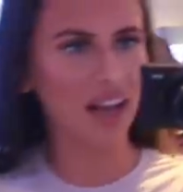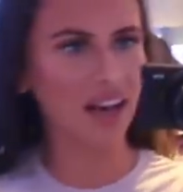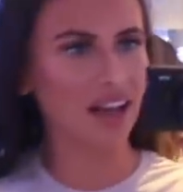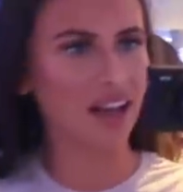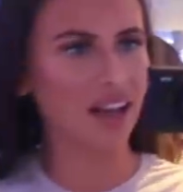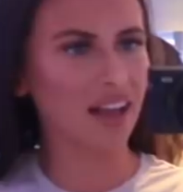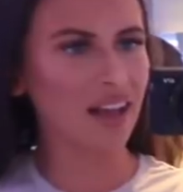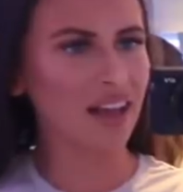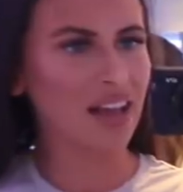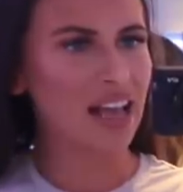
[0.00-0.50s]

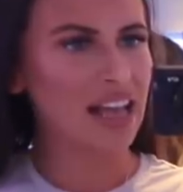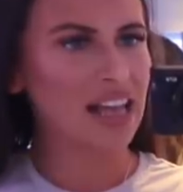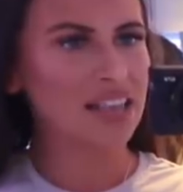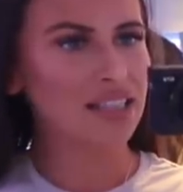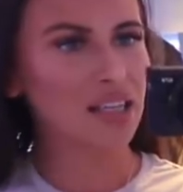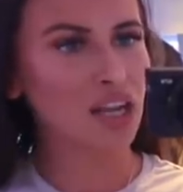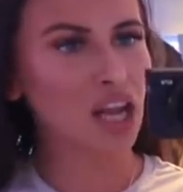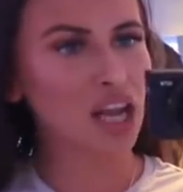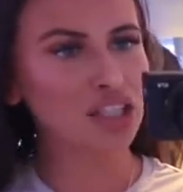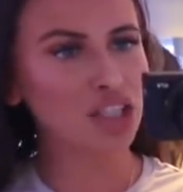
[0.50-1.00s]
color.
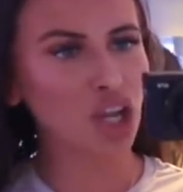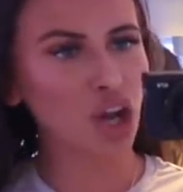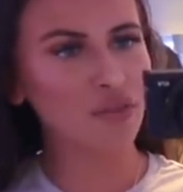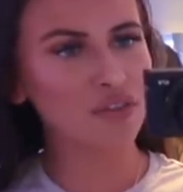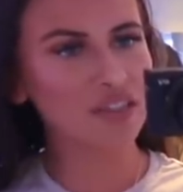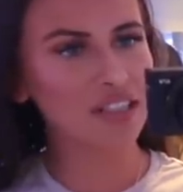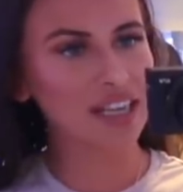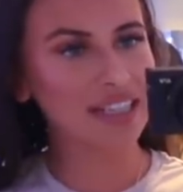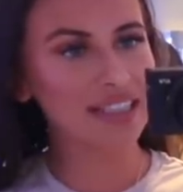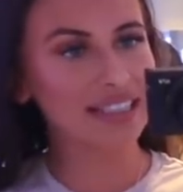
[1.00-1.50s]
It's a nice
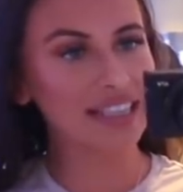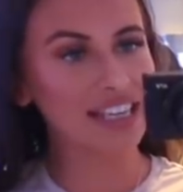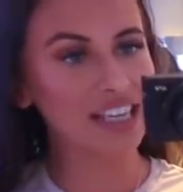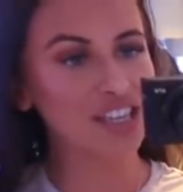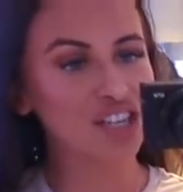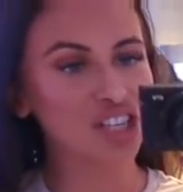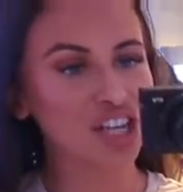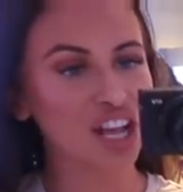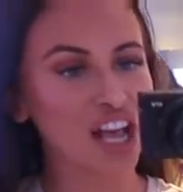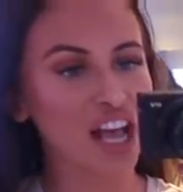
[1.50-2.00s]
oversized
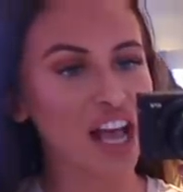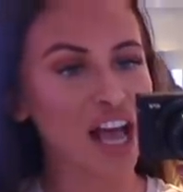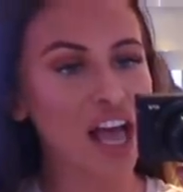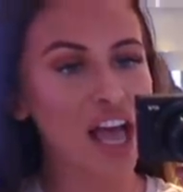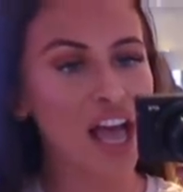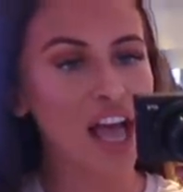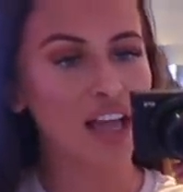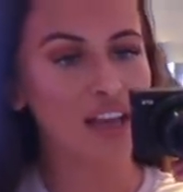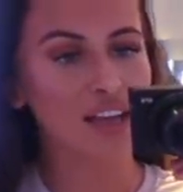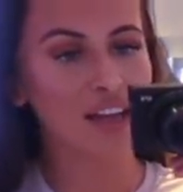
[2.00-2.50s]

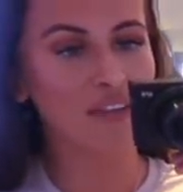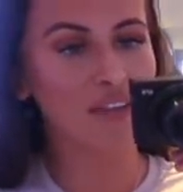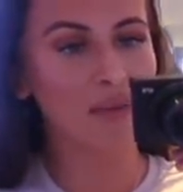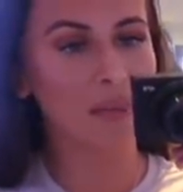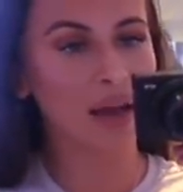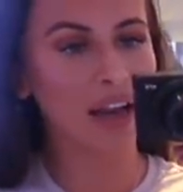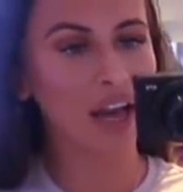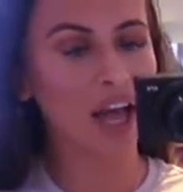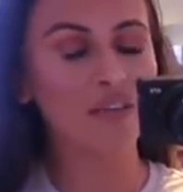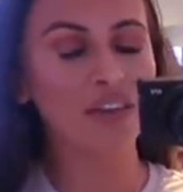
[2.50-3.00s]
t-shirt.
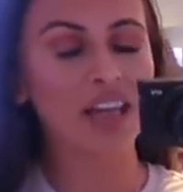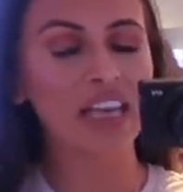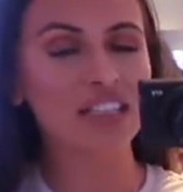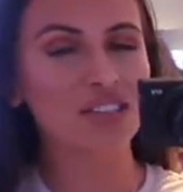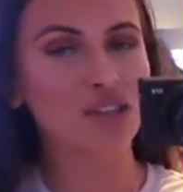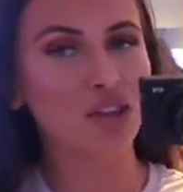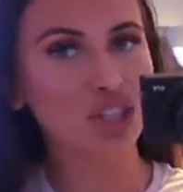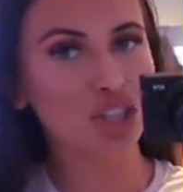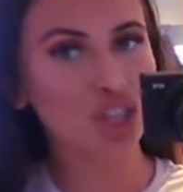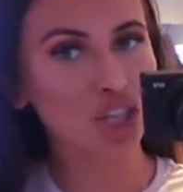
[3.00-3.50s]
Loving my life.
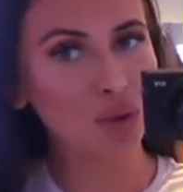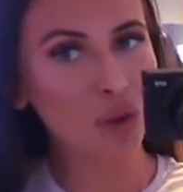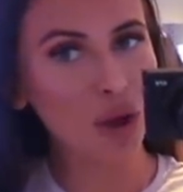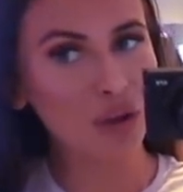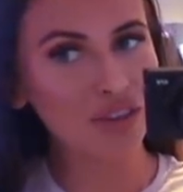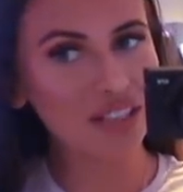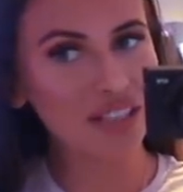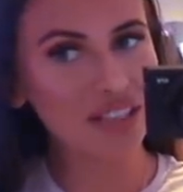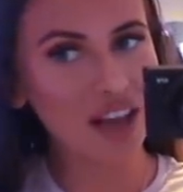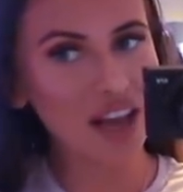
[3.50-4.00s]
It's not too
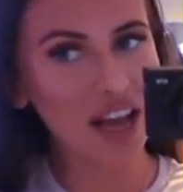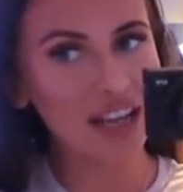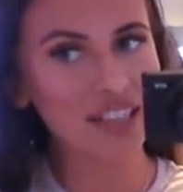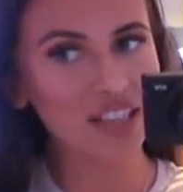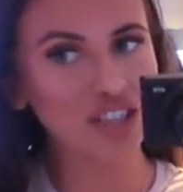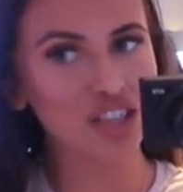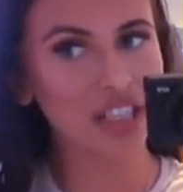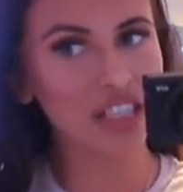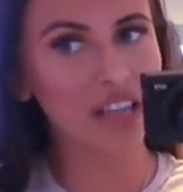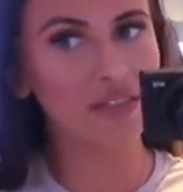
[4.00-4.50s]

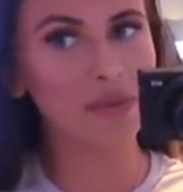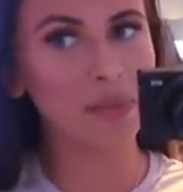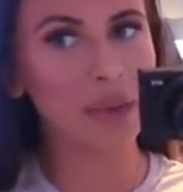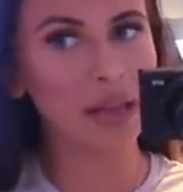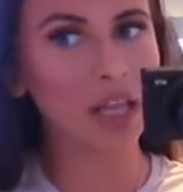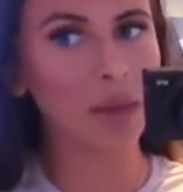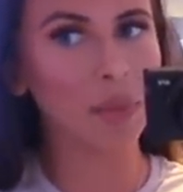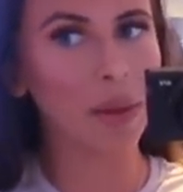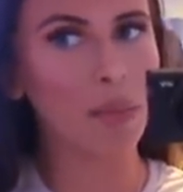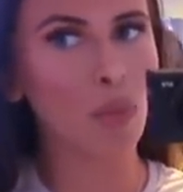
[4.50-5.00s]
oversized. It just gives me
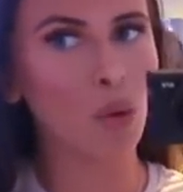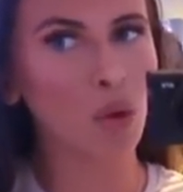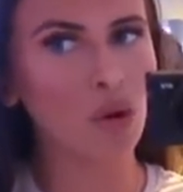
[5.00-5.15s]
a little bit